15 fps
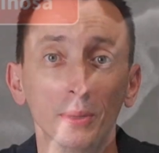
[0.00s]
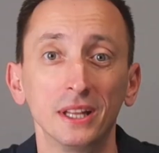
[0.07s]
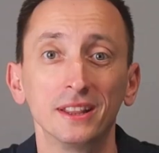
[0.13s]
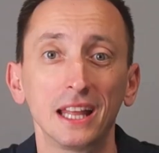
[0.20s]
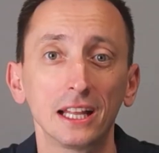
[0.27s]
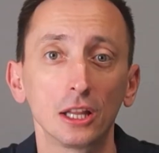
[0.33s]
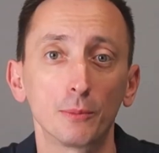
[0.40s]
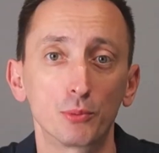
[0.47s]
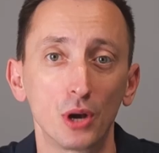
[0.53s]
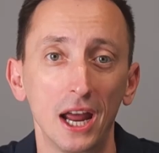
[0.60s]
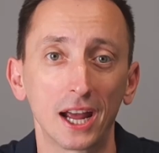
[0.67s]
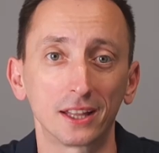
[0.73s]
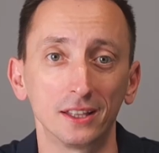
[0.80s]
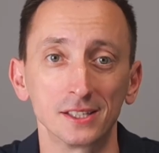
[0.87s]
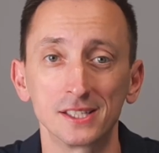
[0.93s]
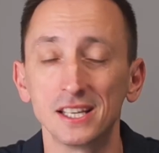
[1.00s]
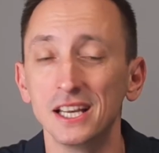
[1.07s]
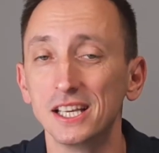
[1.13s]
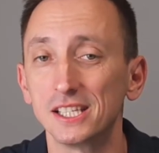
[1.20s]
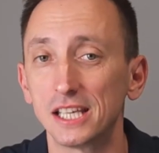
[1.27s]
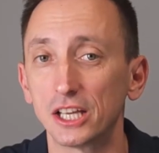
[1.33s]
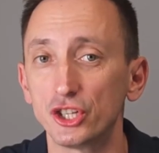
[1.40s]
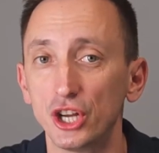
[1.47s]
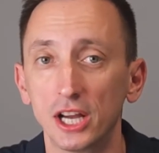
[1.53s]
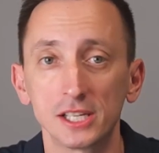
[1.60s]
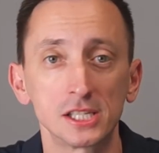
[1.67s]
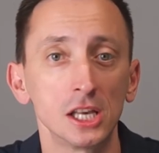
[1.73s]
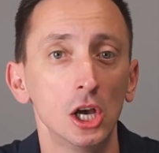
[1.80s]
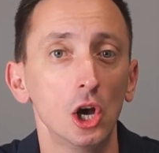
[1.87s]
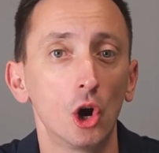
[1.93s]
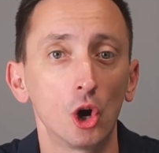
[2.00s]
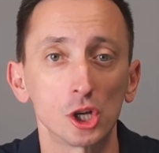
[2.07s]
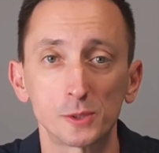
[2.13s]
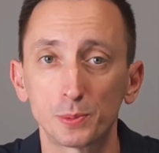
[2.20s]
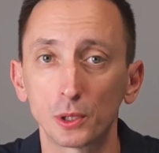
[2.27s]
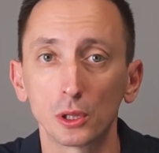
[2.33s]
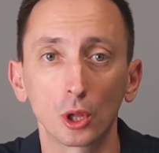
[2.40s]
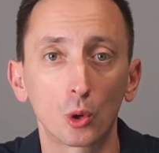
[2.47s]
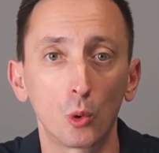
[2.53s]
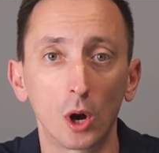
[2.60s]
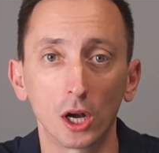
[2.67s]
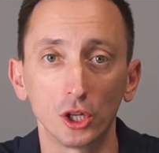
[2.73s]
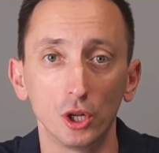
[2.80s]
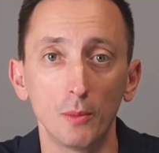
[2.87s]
in daily practice, such as hospital-acquired